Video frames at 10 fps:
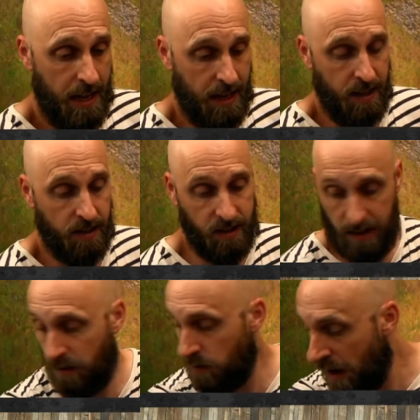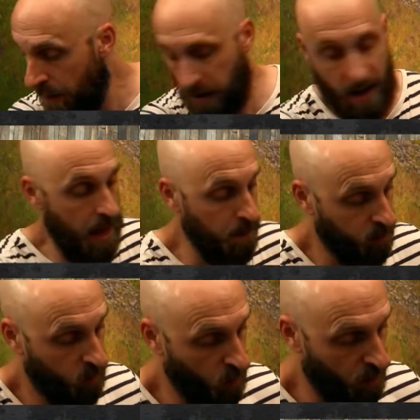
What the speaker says: Is Rebuna able to